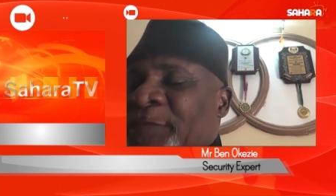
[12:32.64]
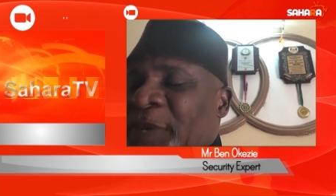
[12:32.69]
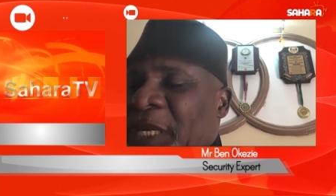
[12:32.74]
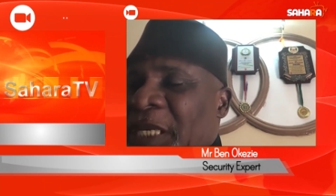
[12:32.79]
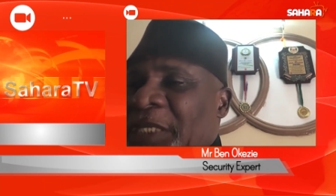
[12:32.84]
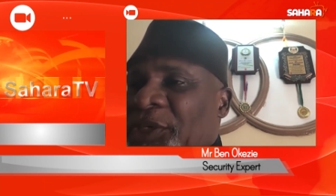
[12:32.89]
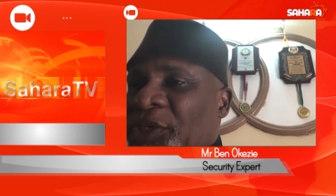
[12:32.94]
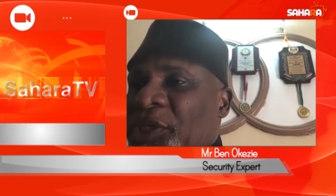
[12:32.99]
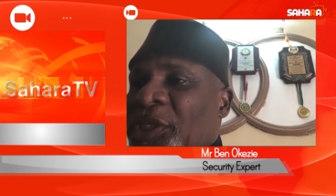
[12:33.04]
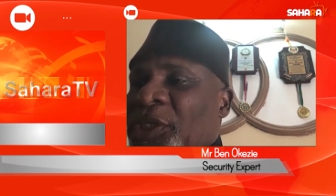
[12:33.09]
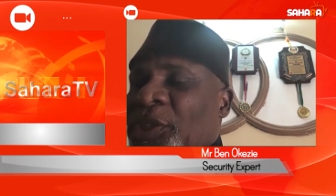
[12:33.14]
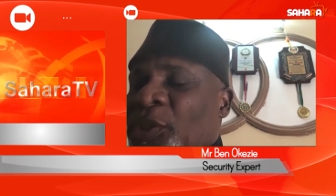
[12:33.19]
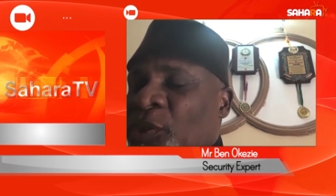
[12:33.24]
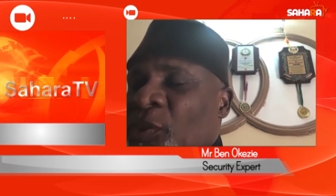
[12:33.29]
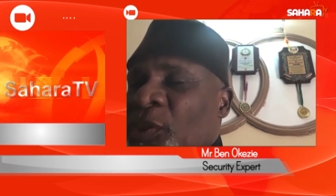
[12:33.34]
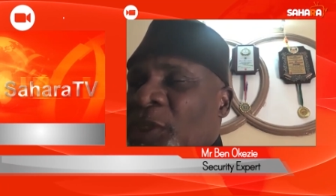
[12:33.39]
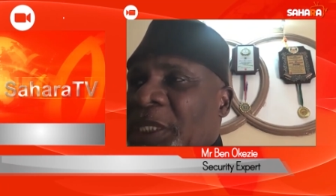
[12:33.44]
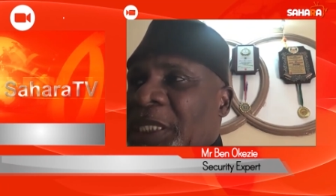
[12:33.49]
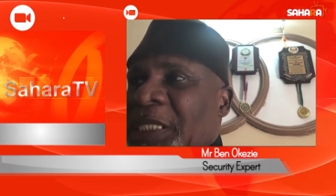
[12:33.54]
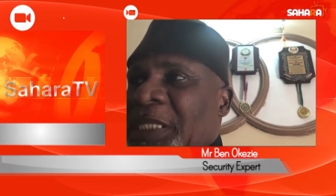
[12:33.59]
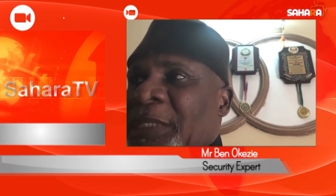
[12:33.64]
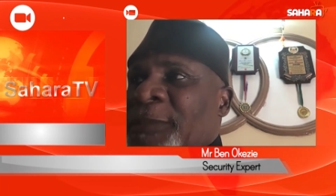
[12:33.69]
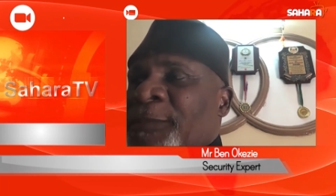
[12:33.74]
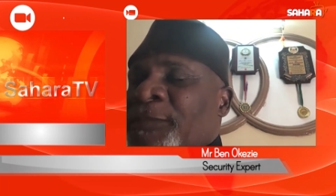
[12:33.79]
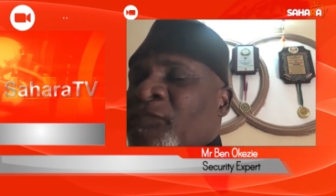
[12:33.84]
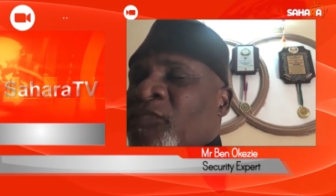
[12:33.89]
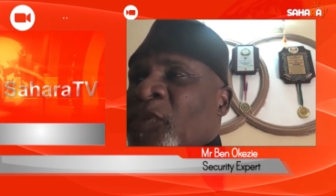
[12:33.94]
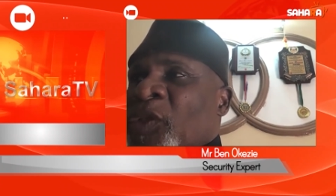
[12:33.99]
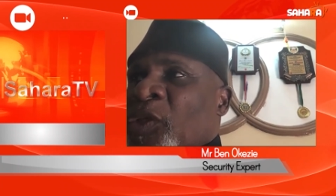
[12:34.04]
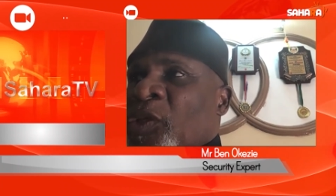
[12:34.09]
the military is using.
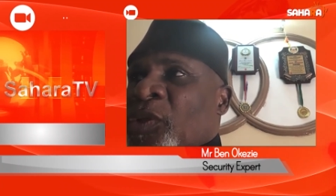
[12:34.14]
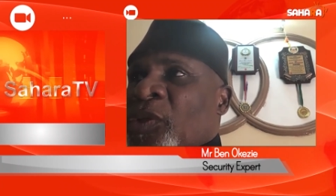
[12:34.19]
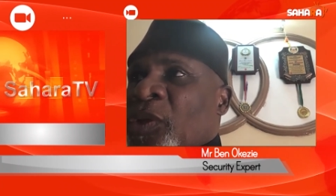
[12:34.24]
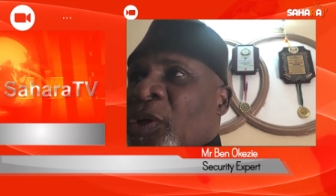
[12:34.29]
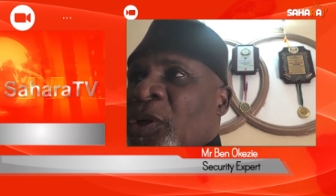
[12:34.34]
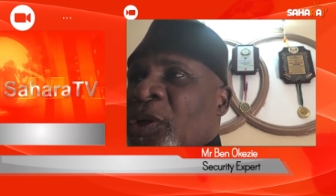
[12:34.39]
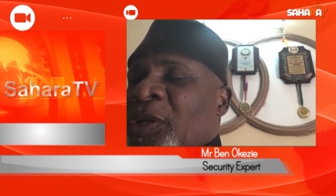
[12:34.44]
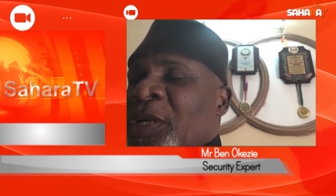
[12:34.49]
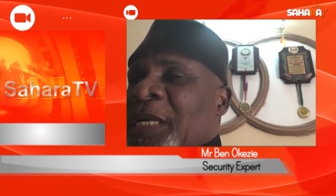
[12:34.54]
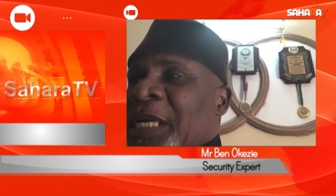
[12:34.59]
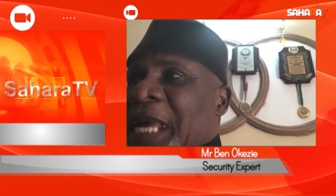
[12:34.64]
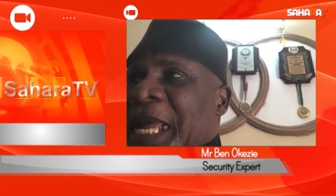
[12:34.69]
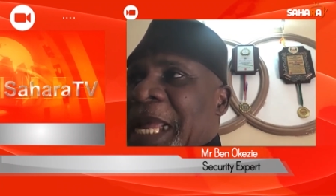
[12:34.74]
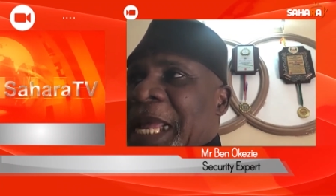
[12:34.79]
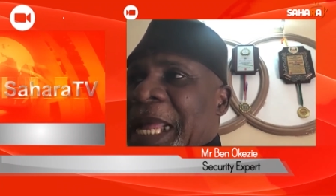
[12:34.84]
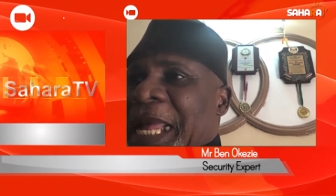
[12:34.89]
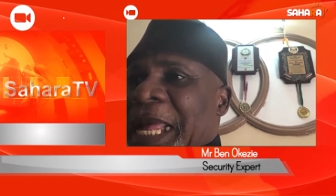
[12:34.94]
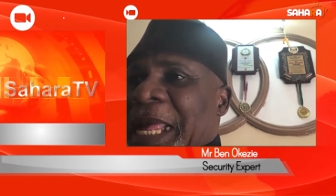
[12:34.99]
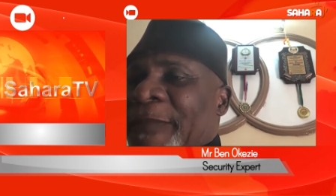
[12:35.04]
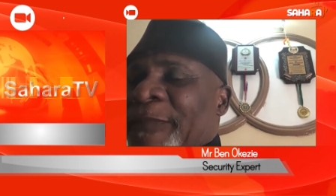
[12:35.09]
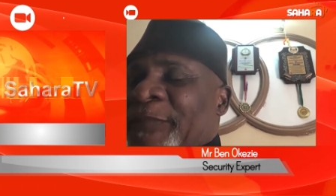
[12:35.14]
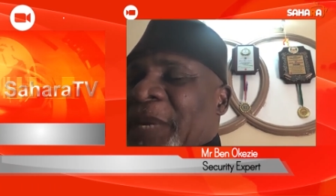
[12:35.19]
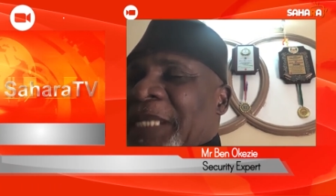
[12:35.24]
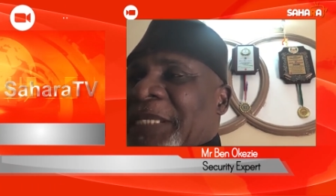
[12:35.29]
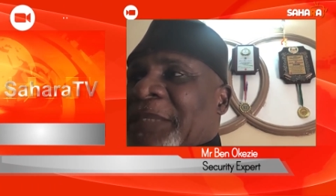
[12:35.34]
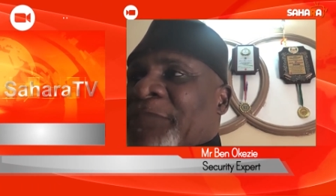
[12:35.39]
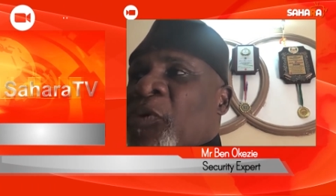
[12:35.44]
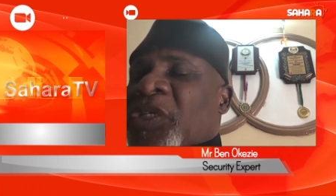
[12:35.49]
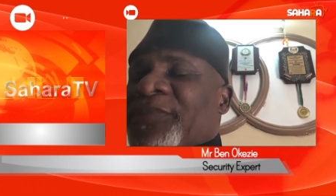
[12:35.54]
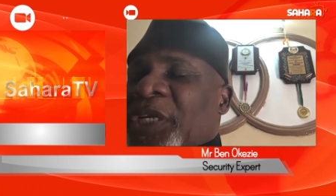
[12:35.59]
You know, uh,
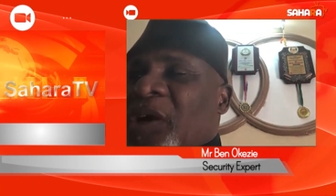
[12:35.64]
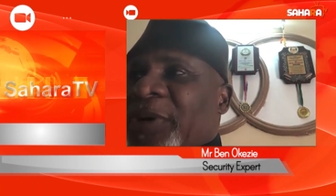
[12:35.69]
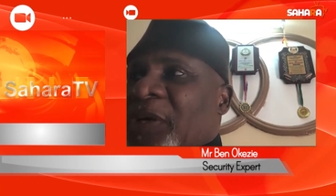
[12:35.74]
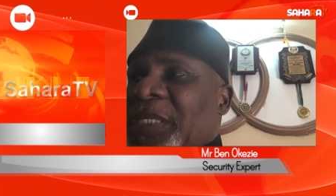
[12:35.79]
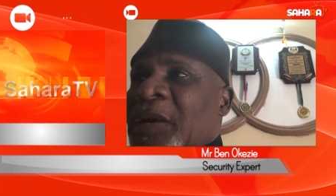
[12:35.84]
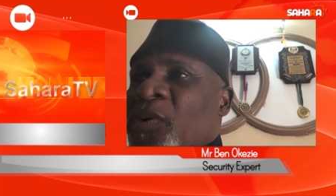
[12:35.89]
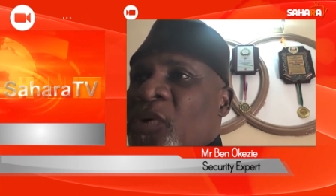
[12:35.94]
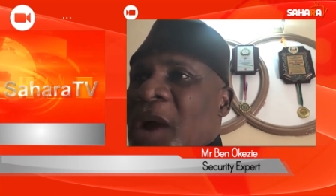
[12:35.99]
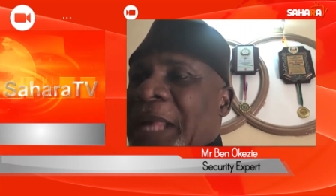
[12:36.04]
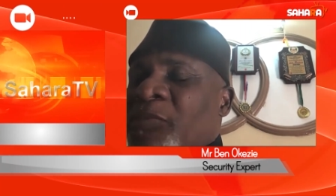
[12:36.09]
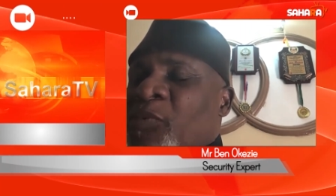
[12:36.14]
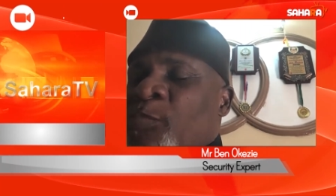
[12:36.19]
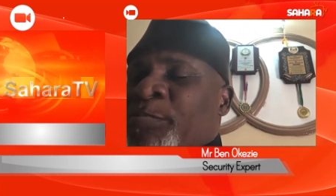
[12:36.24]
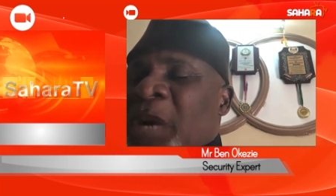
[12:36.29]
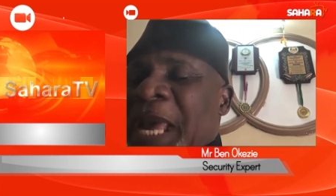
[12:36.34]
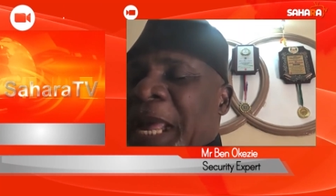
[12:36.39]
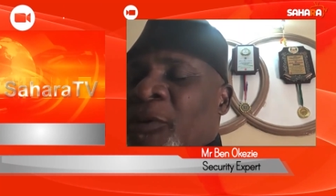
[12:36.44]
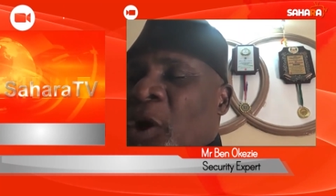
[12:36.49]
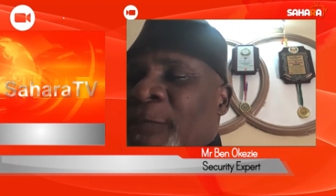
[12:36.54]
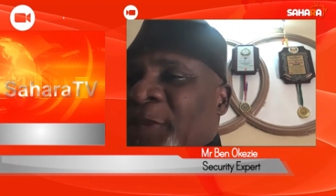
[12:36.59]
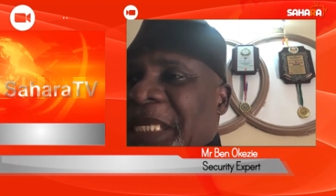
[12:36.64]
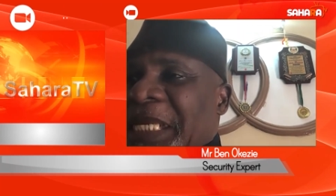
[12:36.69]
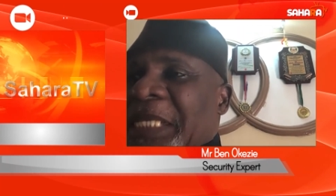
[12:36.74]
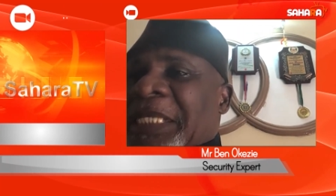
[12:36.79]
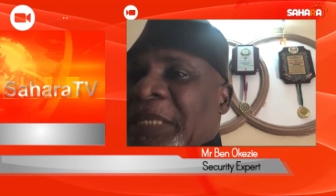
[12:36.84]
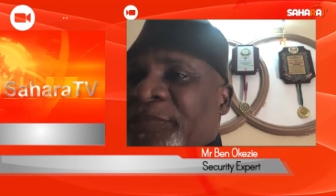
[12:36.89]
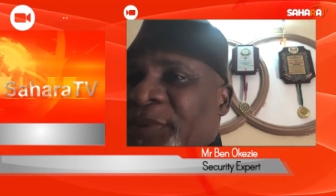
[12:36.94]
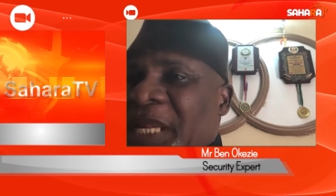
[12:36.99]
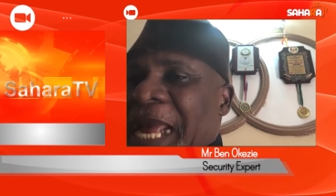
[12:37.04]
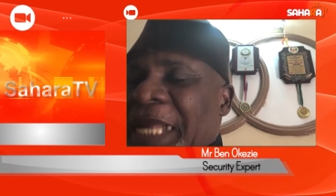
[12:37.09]
civilians
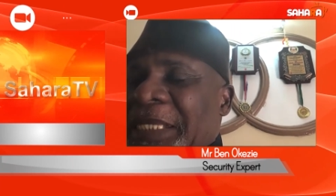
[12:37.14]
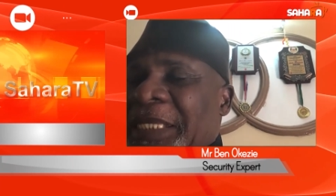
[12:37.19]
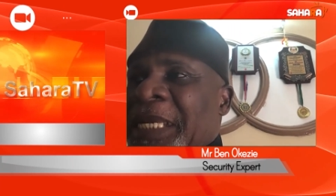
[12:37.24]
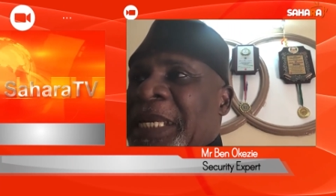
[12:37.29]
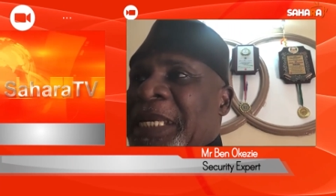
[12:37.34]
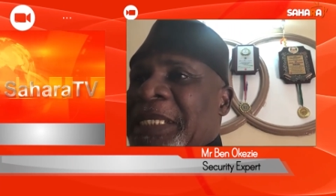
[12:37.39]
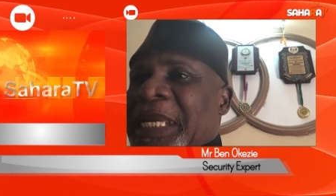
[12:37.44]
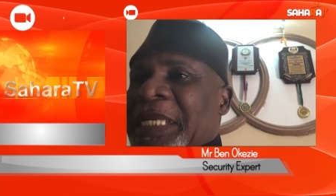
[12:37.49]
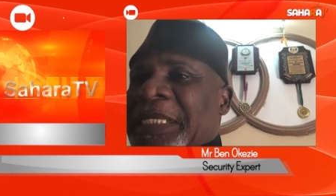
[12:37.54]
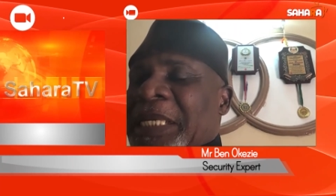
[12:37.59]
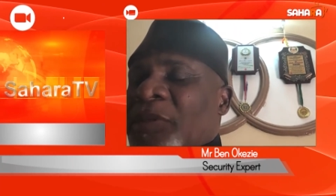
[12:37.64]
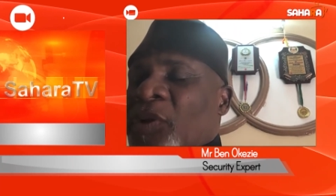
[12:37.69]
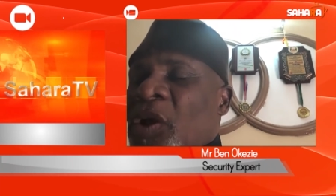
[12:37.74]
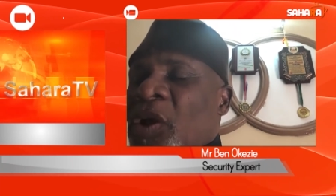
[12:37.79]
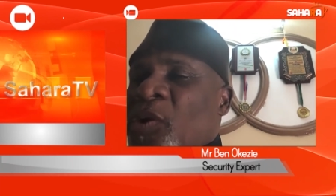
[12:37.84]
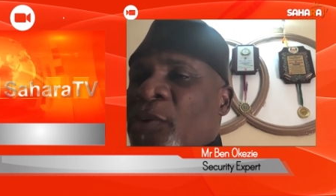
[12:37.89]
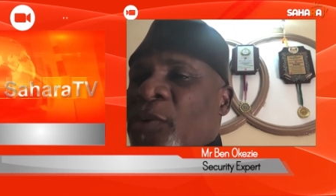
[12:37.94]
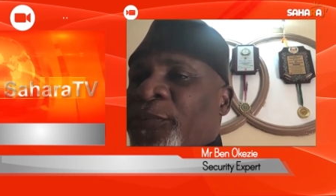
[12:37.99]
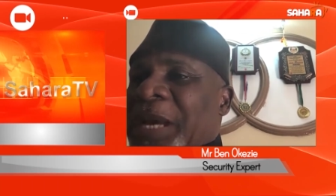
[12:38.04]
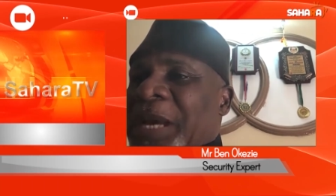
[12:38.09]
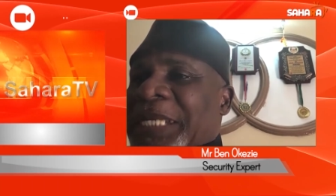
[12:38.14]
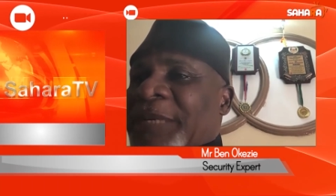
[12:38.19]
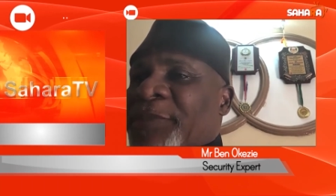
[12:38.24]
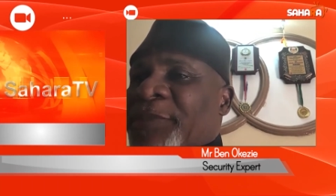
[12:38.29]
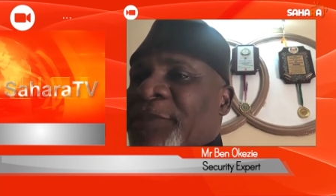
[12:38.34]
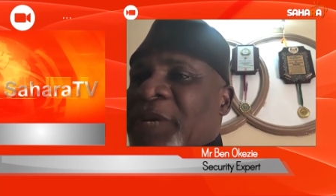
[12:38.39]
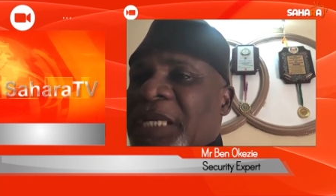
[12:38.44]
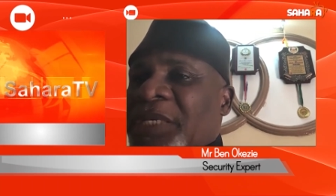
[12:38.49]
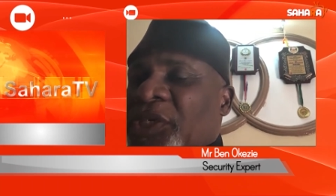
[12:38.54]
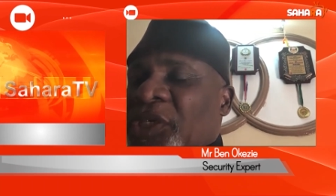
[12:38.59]
they did not go for any
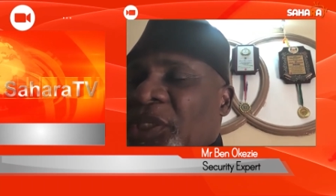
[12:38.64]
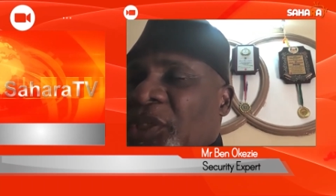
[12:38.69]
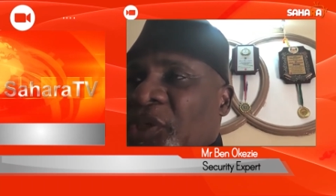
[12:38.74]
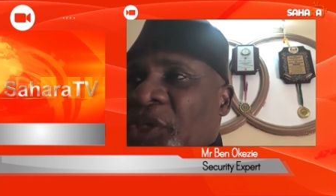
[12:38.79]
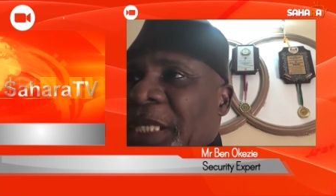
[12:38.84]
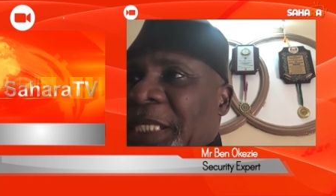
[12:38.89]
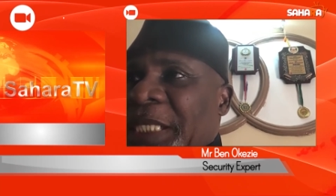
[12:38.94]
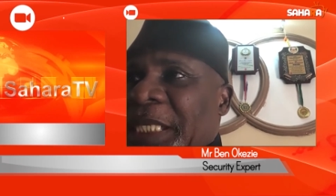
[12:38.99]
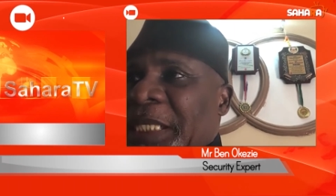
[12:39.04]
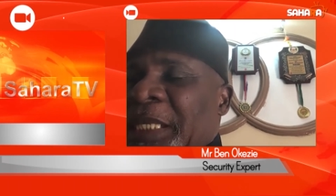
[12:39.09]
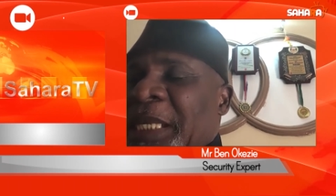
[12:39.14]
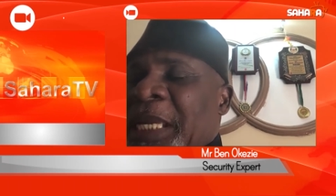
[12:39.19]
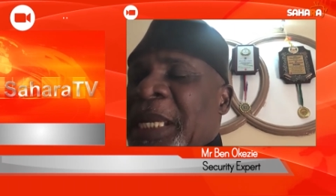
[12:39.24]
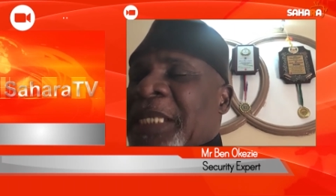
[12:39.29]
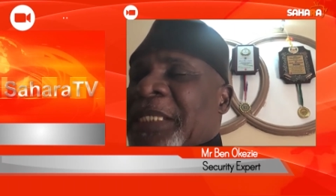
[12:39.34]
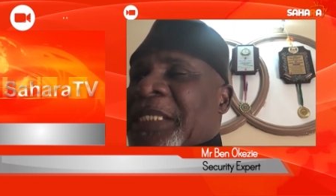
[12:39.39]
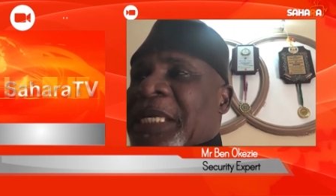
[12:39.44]
military training.